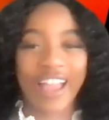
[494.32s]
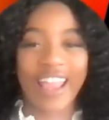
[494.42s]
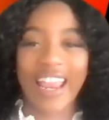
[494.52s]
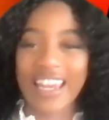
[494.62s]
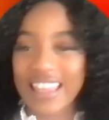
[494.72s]

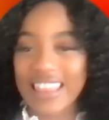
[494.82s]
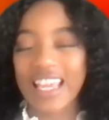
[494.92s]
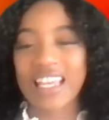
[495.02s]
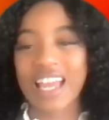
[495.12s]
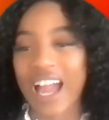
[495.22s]

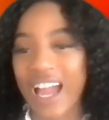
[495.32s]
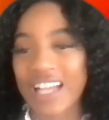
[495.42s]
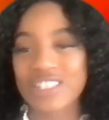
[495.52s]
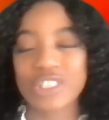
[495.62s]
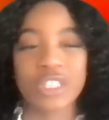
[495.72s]
anything that
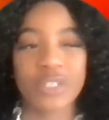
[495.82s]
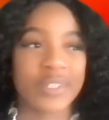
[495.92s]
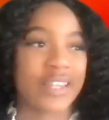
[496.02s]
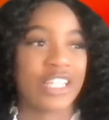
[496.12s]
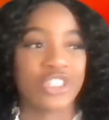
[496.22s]
has to do with
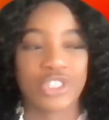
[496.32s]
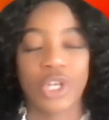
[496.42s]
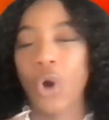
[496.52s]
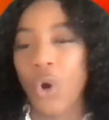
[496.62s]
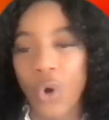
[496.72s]
like just
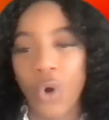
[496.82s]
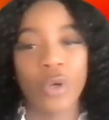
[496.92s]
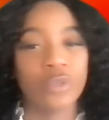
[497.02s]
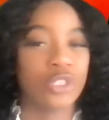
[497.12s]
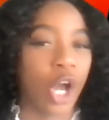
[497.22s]

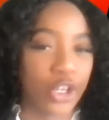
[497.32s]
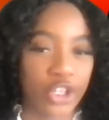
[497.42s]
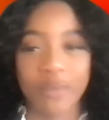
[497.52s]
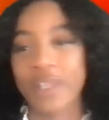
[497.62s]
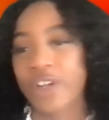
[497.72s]
old
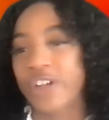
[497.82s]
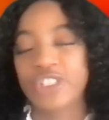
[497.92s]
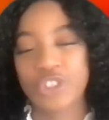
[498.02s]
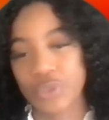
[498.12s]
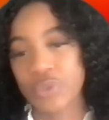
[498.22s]
documentaries,
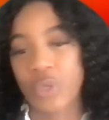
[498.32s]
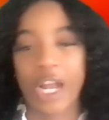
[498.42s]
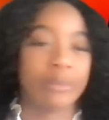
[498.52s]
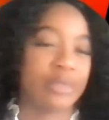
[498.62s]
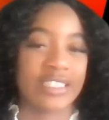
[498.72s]
true
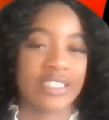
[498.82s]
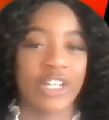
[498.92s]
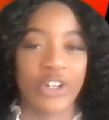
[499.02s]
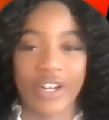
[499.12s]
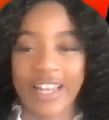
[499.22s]
crimes,
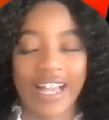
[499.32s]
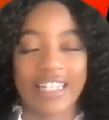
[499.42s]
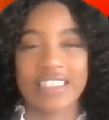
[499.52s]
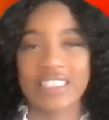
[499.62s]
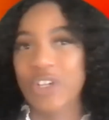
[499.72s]
etc., it
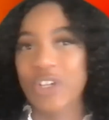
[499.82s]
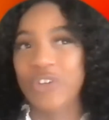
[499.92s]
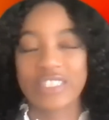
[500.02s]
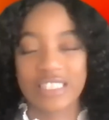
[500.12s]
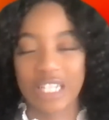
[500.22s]
has
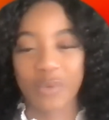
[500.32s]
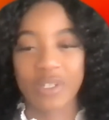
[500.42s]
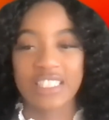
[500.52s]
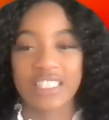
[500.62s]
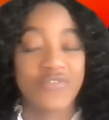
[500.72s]
for some
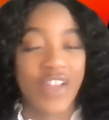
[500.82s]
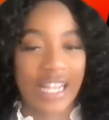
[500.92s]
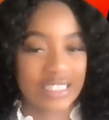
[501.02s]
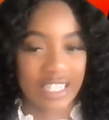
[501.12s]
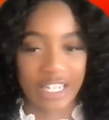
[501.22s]
reason
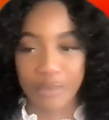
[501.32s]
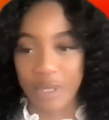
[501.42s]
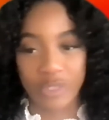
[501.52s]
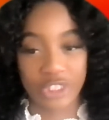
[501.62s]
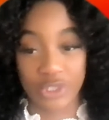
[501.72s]
fascinated
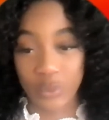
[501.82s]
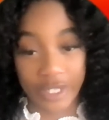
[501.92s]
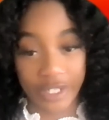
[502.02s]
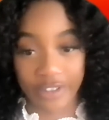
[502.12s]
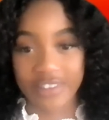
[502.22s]
me, which is
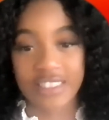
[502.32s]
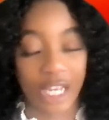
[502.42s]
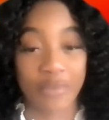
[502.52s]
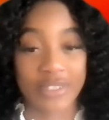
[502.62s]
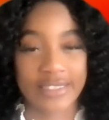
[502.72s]
weird because I
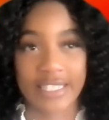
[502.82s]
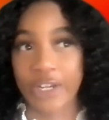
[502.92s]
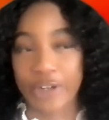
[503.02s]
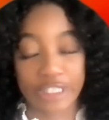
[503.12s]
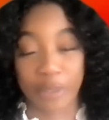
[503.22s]
am the
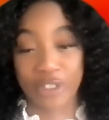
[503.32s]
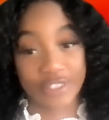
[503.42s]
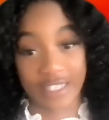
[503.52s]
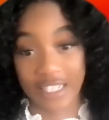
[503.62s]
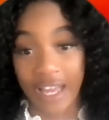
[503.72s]
scariest
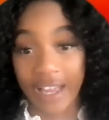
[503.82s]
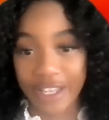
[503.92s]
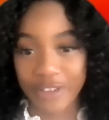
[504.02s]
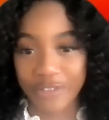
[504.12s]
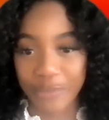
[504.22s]
person
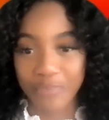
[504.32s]
alive.